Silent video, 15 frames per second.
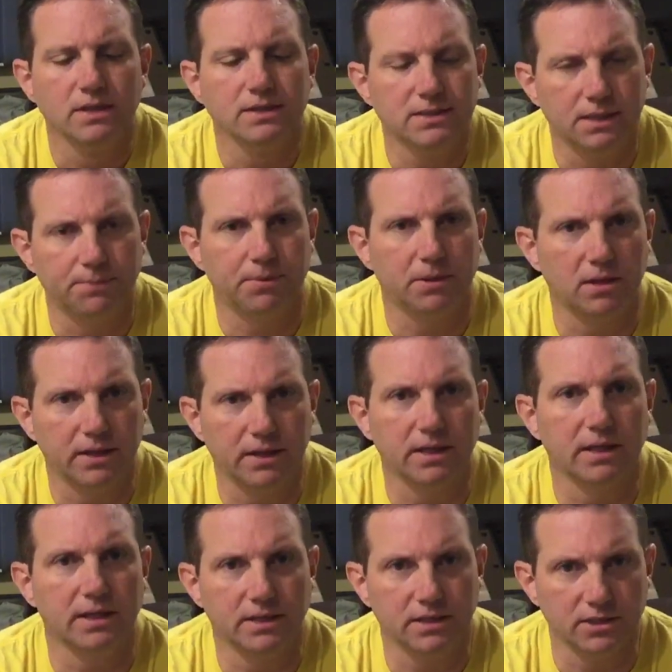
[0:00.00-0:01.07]
Typically
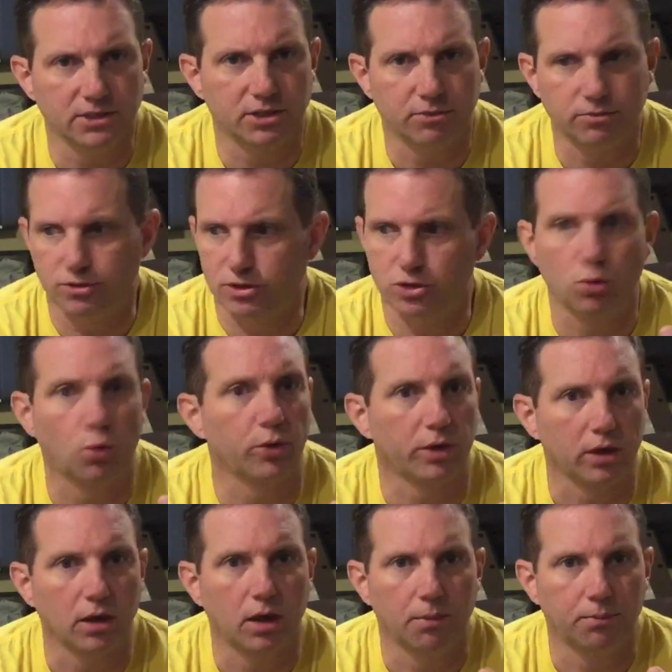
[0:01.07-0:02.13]
it is
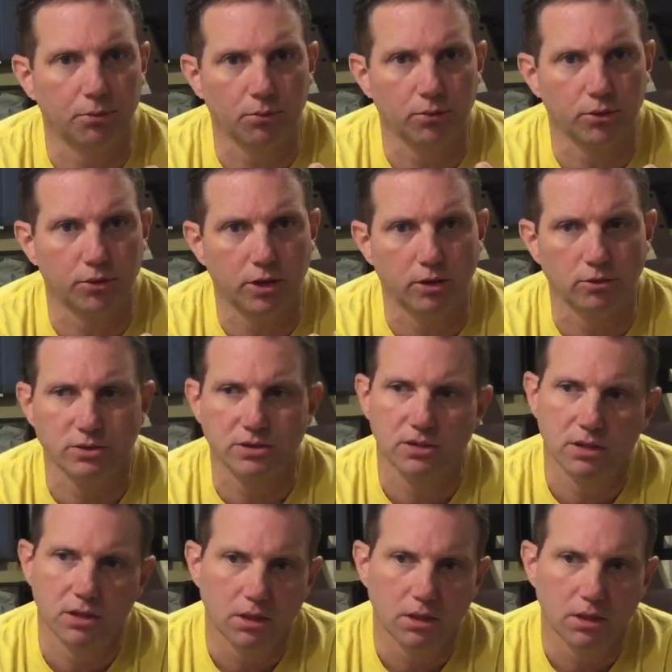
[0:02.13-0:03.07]
snorting up through the nose.